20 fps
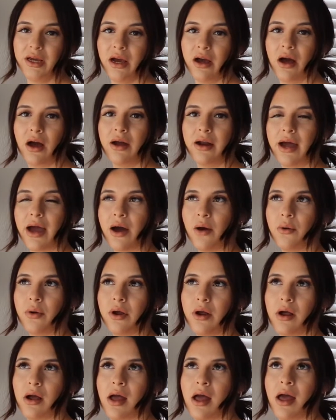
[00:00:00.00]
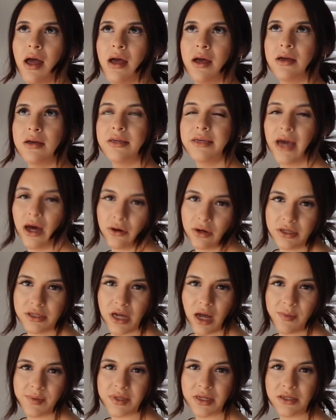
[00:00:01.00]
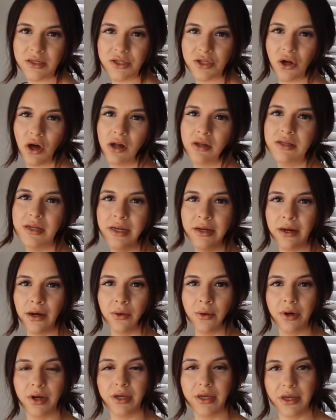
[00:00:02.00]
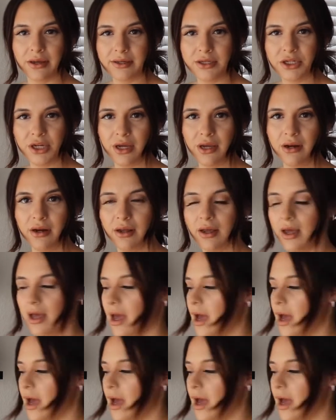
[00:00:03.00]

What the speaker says: got our countertops installed in our kitchen,